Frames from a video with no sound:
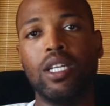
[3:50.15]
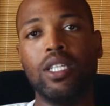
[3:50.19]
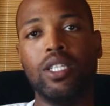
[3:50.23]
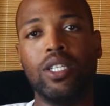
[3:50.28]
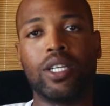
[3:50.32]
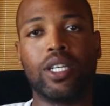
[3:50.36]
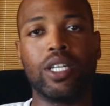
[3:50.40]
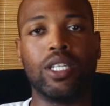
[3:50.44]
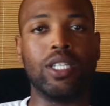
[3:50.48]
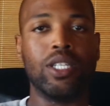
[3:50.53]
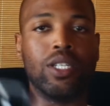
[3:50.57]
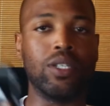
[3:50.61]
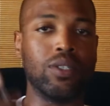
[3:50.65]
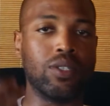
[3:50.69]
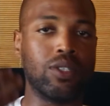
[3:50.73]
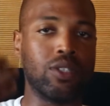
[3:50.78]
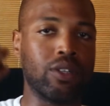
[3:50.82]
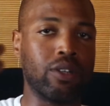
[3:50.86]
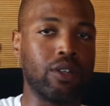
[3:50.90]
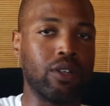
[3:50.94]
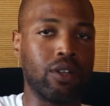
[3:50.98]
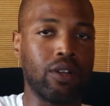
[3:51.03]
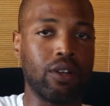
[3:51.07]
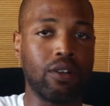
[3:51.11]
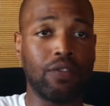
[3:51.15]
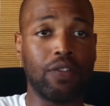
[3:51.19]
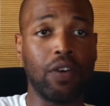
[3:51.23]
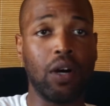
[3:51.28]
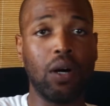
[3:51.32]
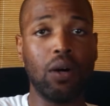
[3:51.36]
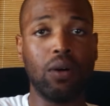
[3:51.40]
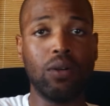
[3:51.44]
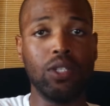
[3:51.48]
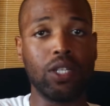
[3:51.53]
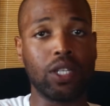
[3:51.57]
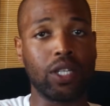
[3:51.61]
You can use your
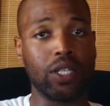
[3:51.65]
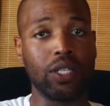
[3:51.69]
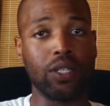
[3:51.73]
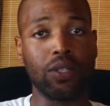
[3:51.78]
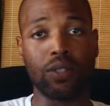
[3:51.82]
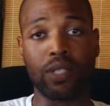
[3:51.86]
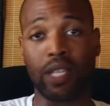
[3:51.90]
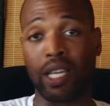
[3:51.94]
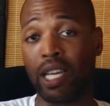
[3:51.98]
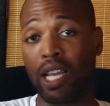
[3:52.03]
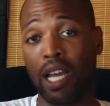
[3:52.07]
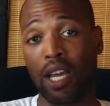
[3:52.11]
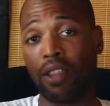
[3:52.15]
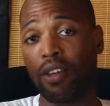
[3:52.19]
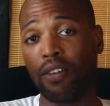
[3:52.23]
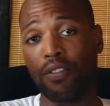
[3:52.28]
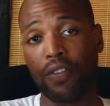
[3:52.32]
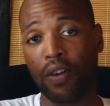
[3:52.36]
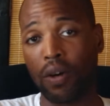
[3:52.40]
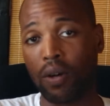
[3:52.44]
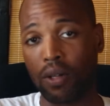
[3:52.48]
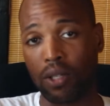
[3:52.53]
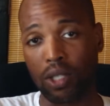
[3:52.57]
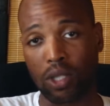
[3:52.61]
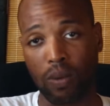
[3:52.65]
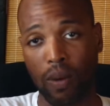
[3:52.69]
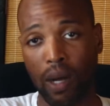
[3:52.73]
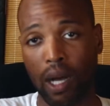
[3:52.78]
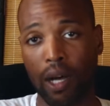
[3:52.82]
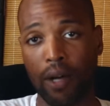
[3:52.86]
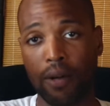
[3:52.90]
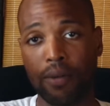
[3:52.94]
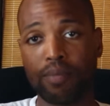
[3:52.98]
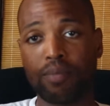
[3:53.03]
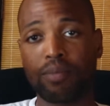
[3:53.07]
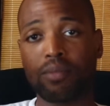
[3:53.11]
phone. You can use any other phone as
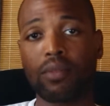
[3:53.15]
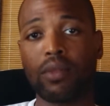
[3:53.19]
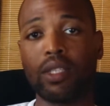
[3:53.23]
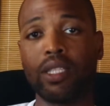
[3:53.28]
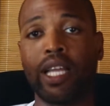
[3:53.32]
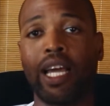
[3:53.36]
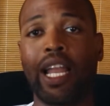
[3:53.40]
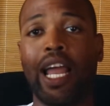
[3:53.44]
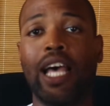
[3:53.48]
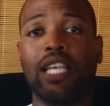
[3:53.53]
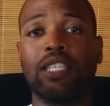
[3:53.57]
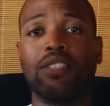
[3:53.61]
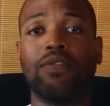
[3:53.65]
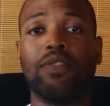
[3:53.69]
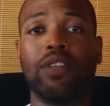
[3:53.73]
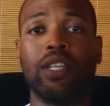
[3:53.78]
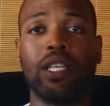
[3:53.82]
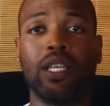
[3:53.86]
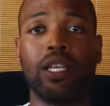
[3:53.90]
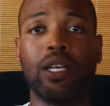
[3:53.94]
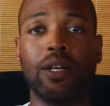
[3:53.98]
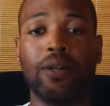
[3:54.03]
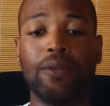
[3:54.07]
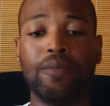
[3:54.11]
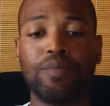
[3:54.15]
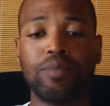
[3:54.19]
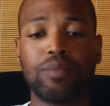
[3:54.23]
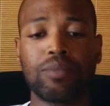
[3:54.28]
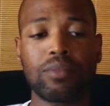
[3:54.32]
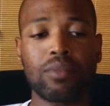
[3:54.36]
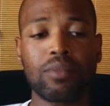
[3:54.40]
well that has video,